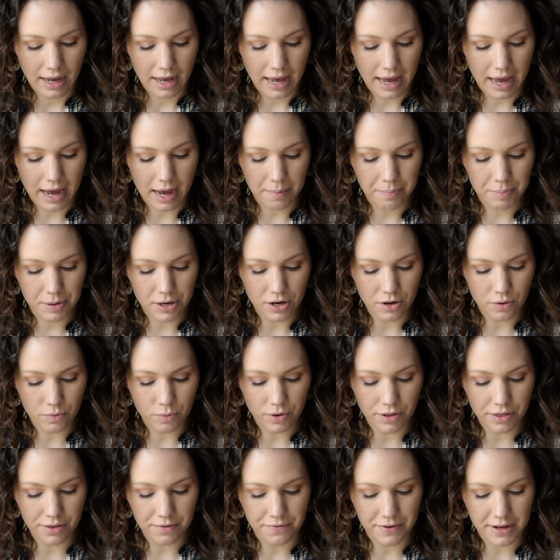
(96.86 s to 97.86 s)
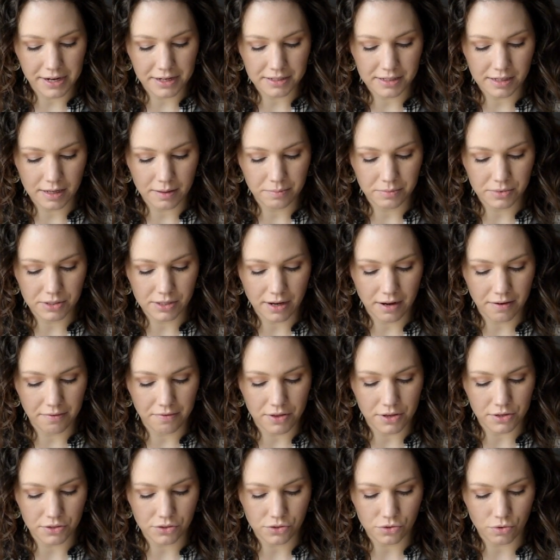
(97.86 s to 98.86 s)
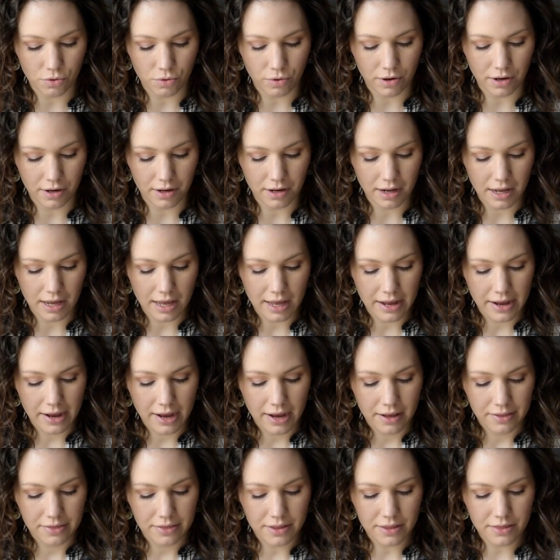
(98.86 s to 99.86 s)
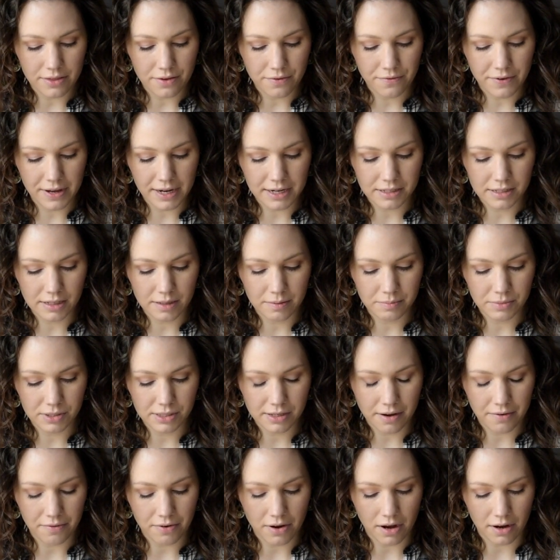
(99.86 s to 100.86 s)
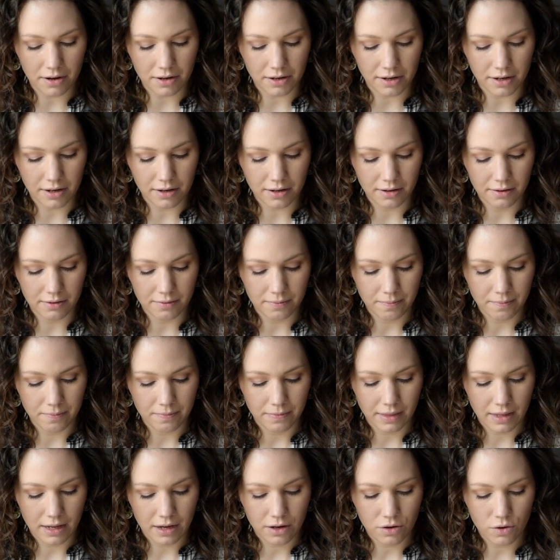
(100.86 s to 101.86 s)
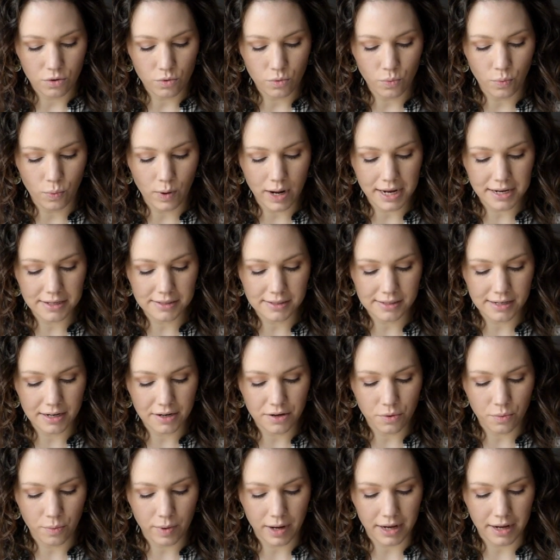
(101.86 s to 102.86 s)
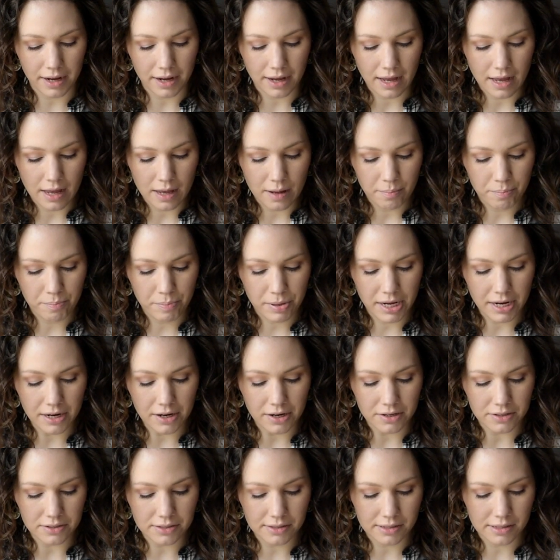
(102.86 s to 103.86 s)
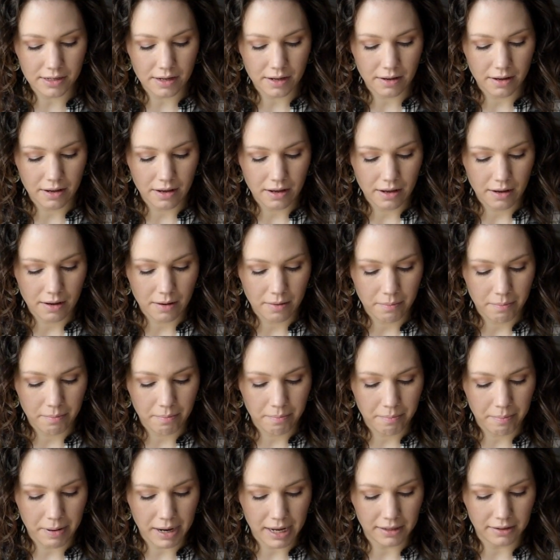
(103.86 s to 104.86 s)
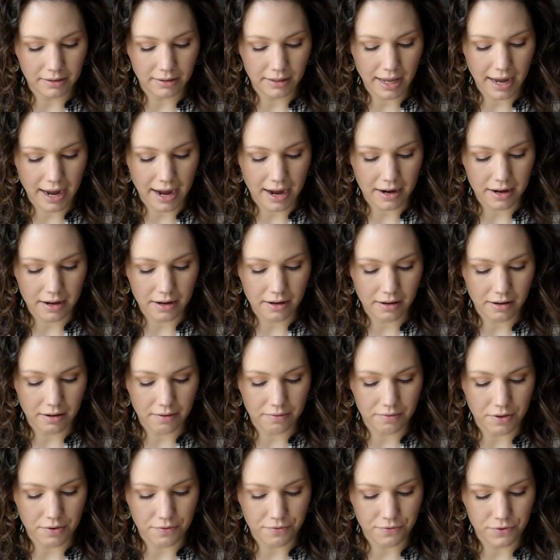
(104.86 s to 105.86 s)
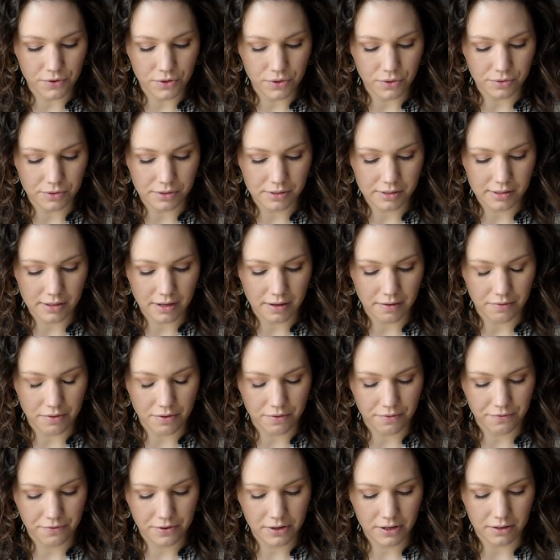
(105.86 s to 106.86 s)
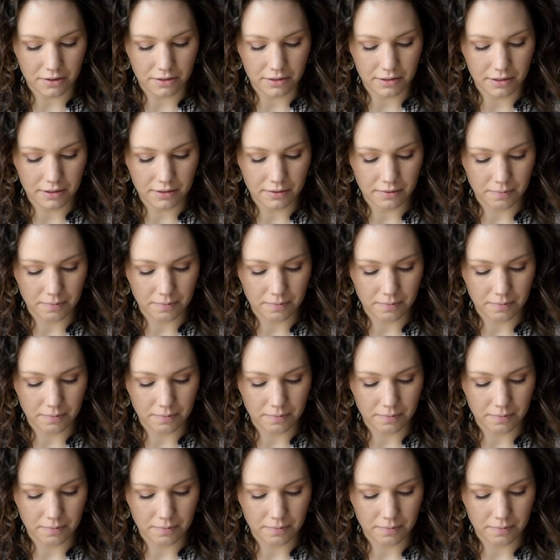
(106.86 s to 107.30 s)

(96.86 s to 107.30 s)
Happier were the victims of the sword than the victims of hunger, who wasted away, pierced by lack of the fruits of the field.